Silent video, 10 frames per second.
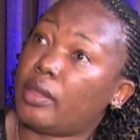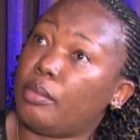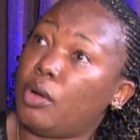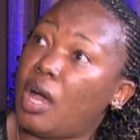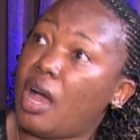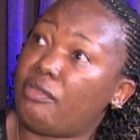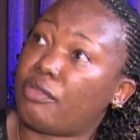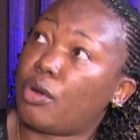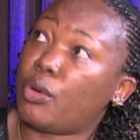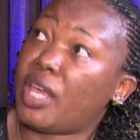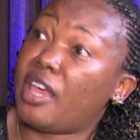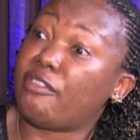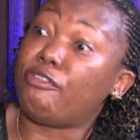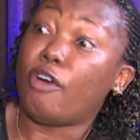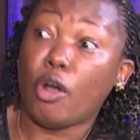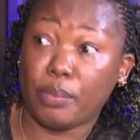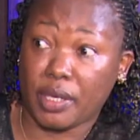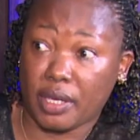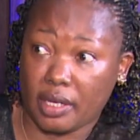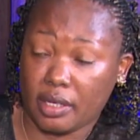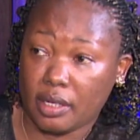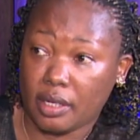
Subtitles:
the more I've grown a phobia